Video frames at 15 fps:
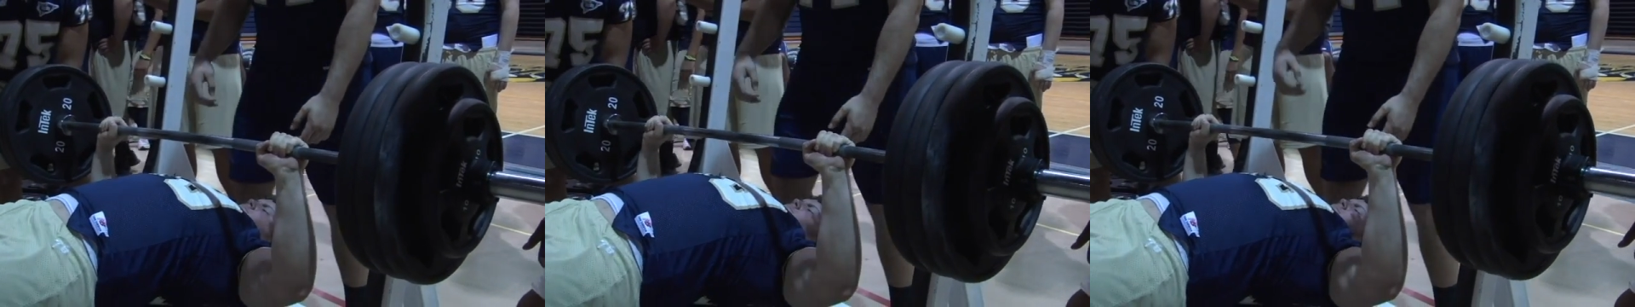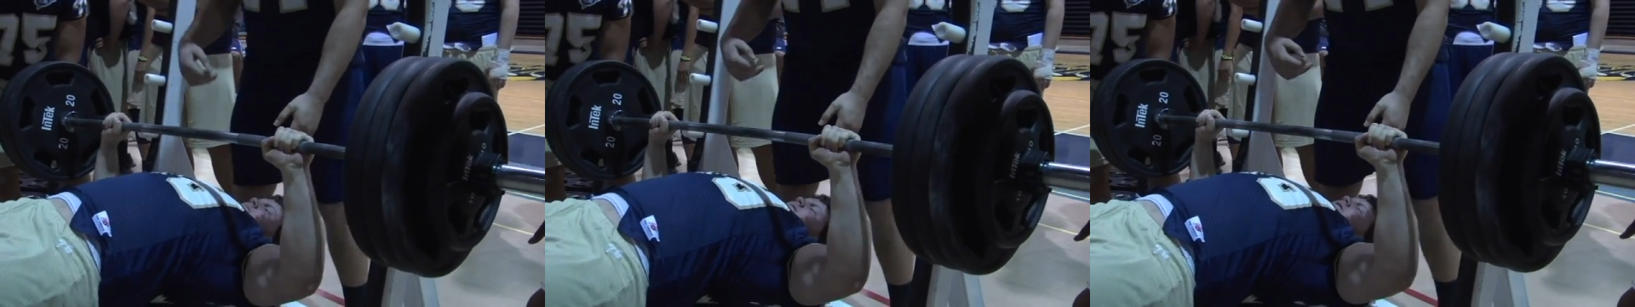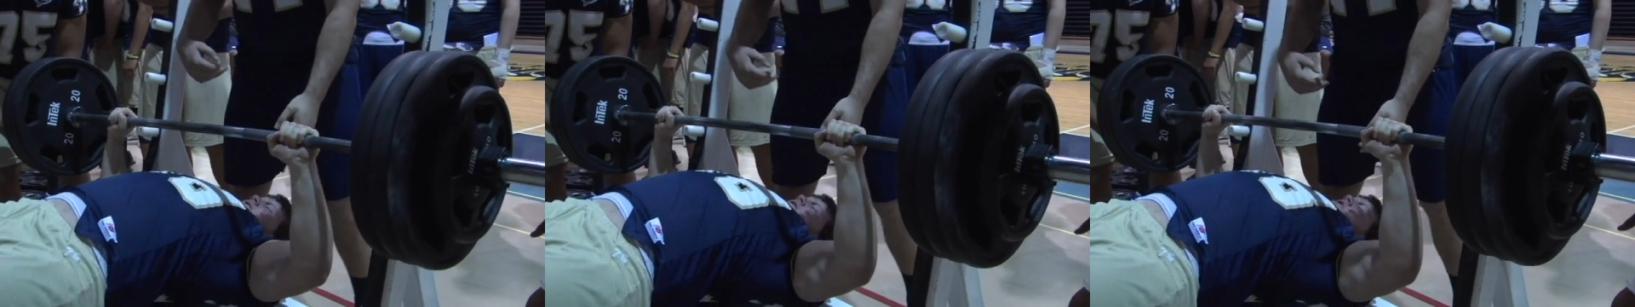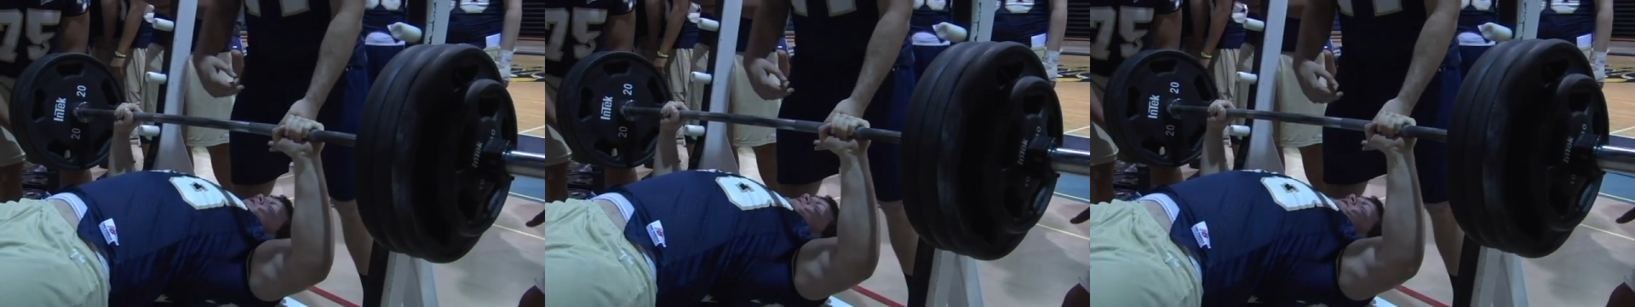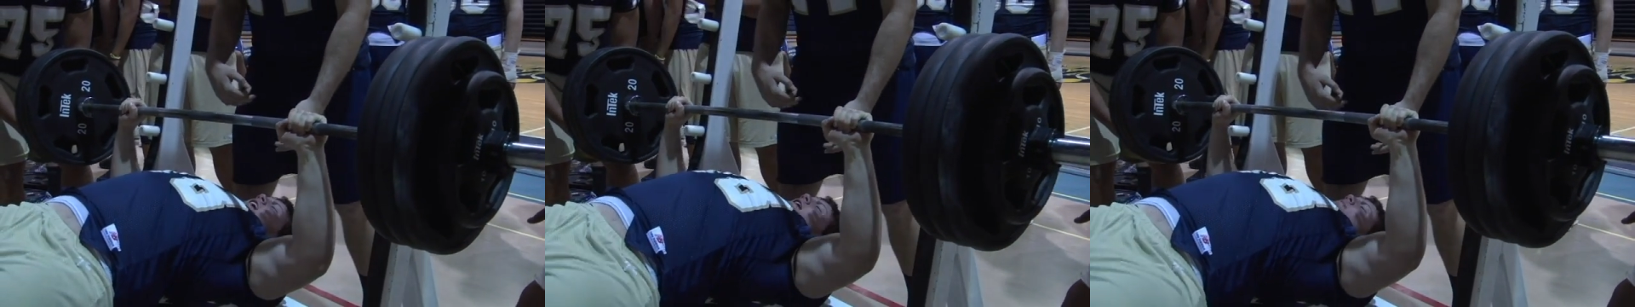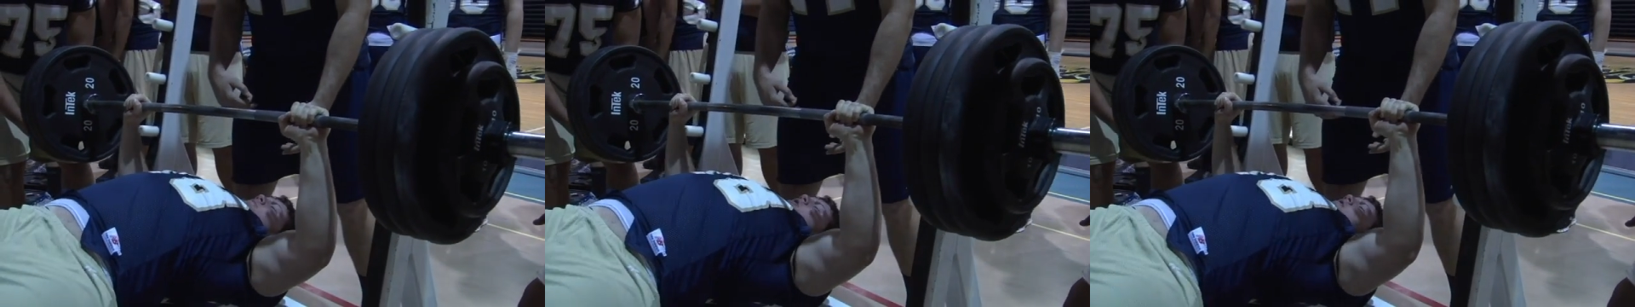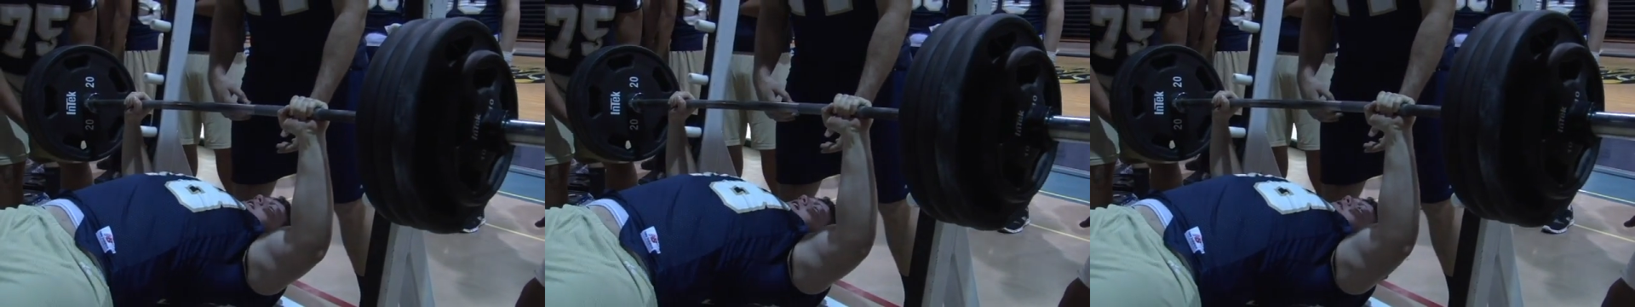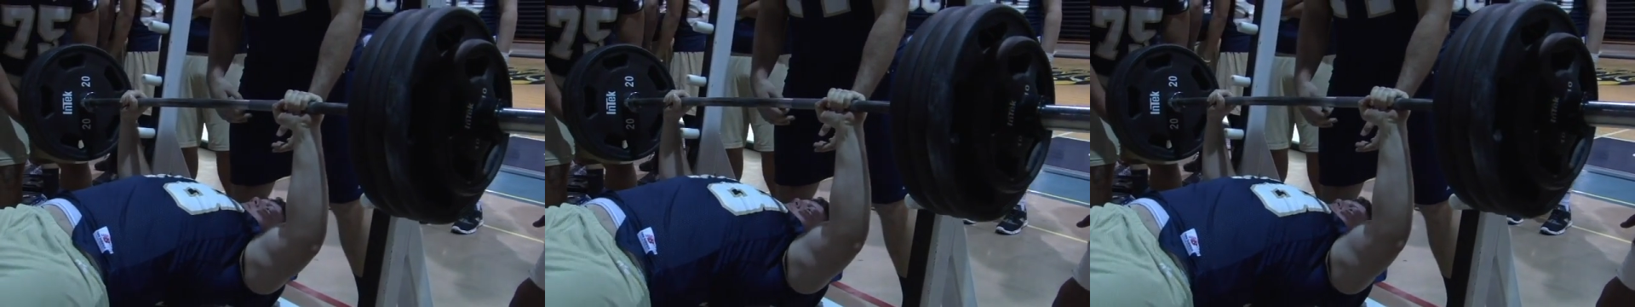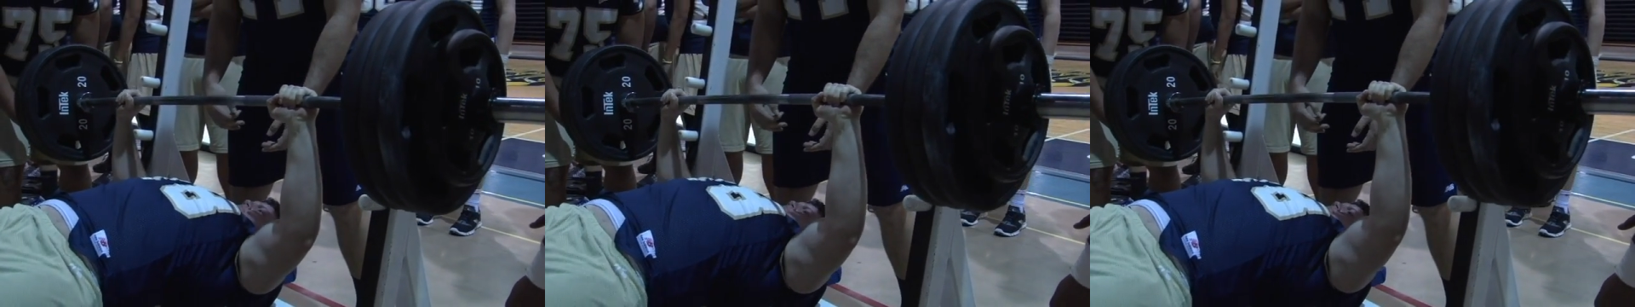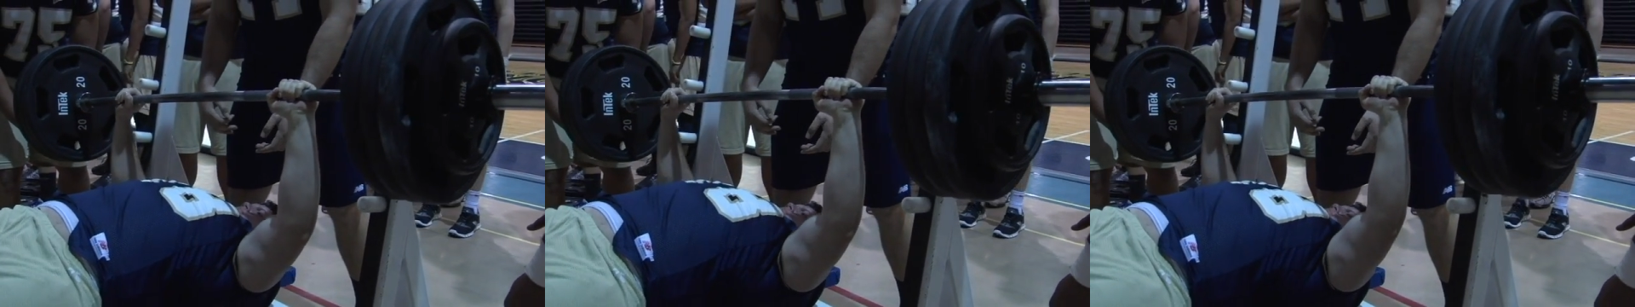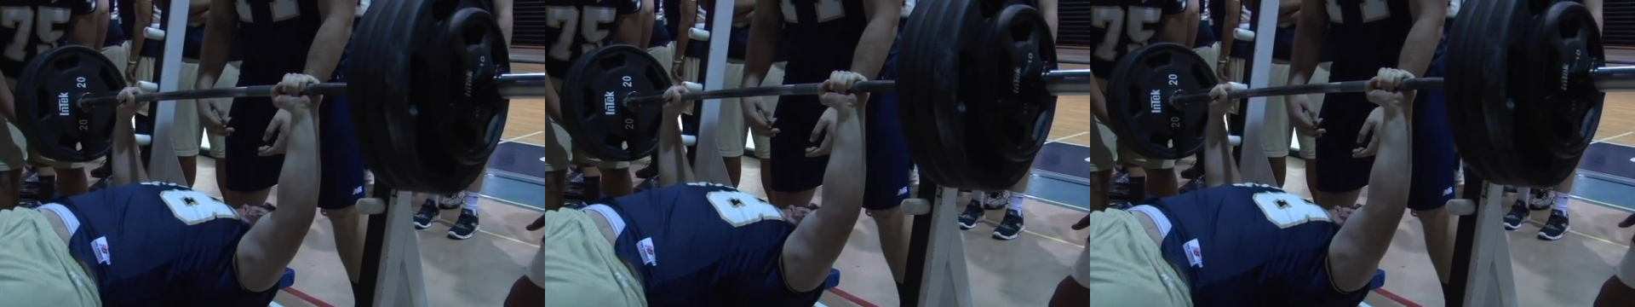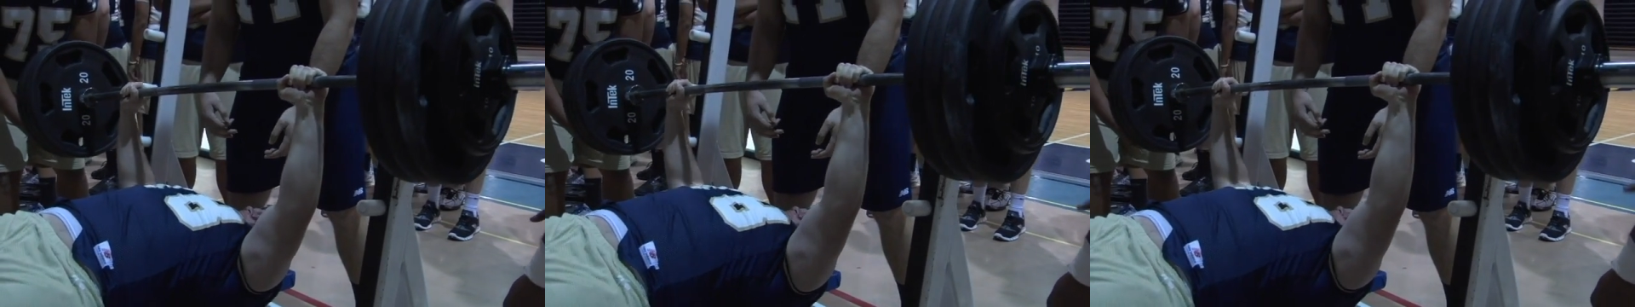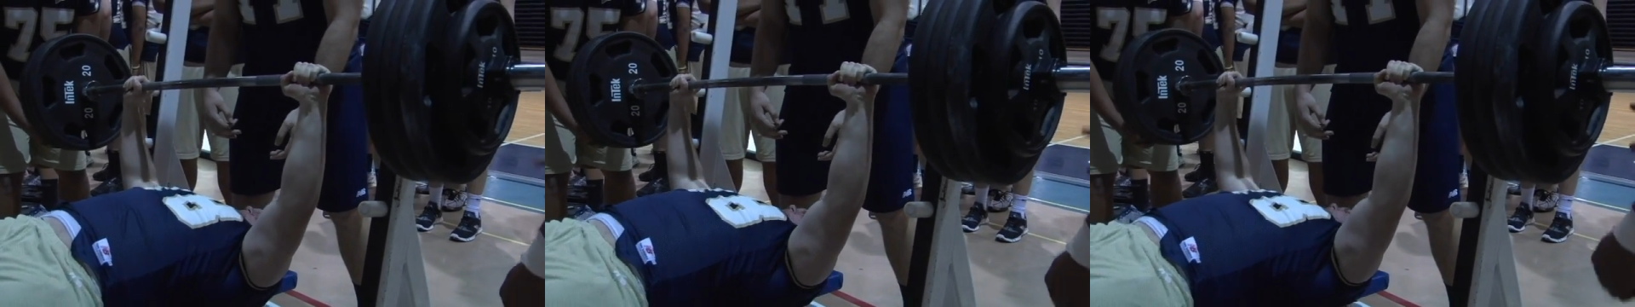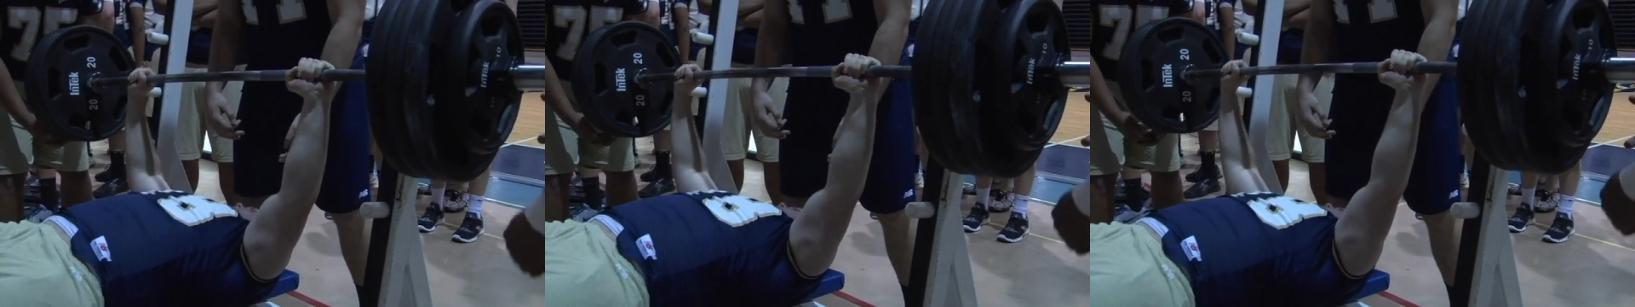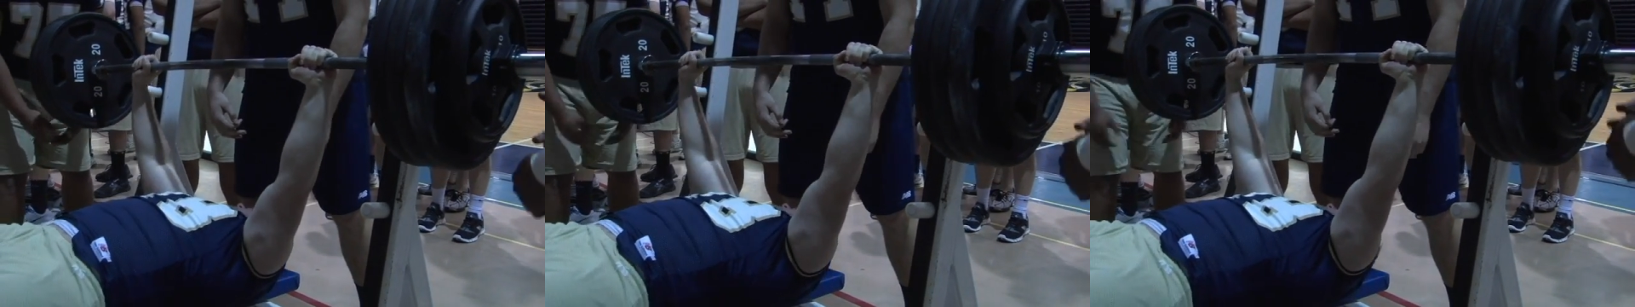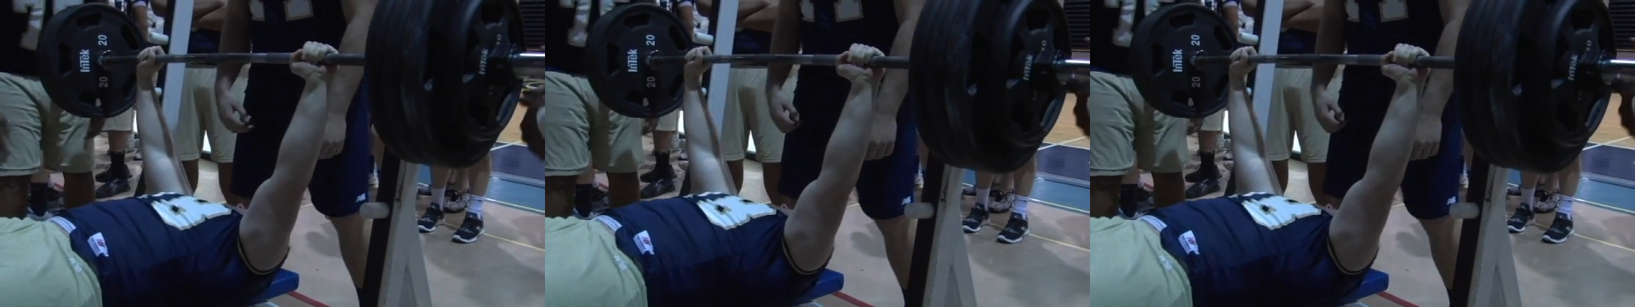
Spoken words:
[unreadable: no face in view]